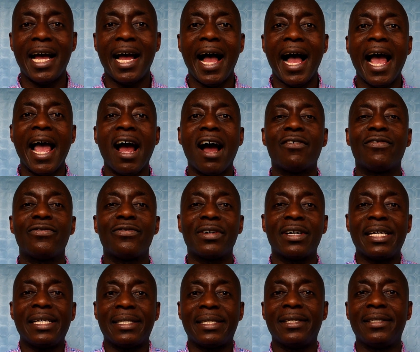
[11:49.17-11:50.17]
I have
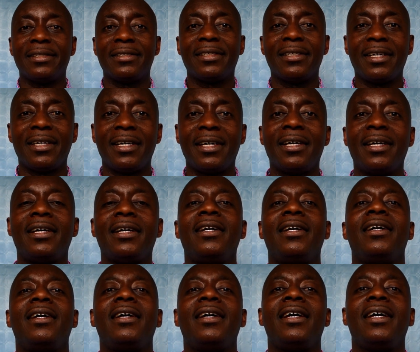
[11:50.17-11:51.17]
risen.
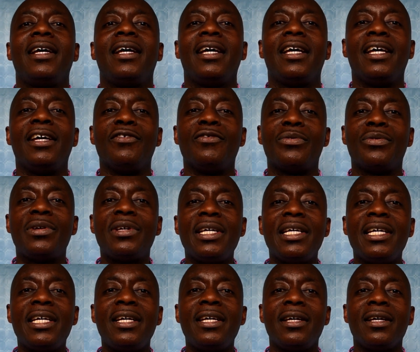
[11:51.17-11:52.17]
In
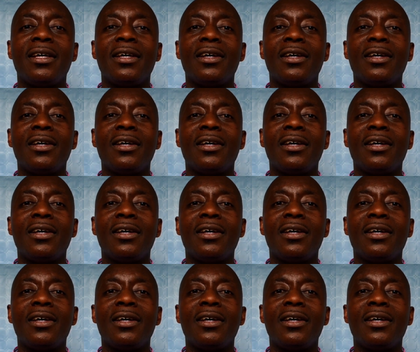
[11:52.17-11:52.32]
P,